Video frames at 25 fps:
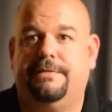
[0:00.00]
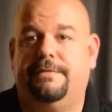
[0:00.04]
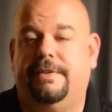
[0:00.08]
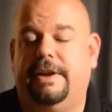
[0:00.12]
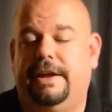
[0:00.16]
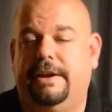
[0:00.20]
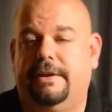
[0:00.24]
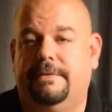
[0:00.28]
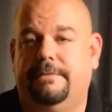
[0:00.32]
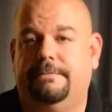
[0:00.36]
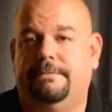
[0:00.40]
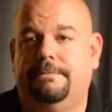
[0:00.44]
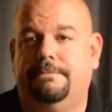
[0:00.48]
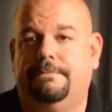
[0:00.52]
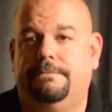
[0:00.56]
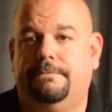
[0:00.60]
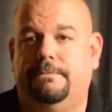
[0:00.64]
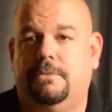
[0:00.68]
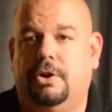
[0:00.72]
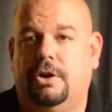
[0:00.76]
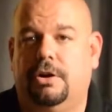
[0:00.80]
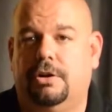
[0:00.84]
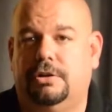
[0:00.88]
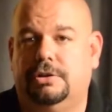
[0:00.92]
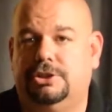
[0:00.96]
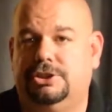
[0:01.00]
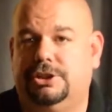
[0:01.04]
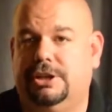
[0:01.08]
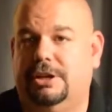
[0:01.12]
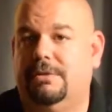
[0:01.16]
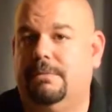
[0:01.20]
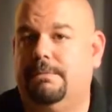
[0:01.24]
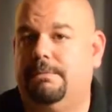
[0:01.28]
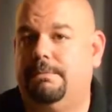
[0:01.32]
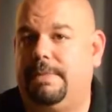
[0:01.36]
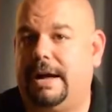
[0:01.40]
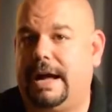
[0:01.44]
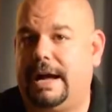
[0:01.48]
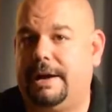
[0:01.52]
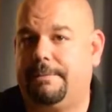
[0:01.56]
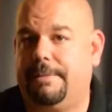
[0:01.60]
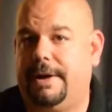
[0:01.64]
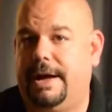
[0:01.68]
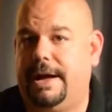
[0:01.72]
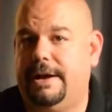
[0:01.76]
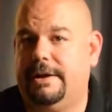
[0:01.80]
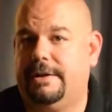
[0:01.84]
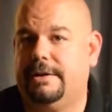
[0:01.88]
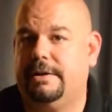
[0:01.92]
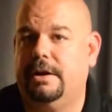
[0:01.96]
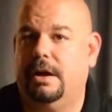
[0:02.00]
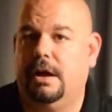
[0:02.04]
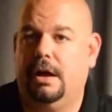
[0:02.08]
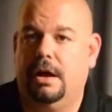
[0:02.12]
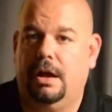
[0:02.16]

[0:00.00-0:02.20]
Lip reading: Phantom Hardshell Backpack.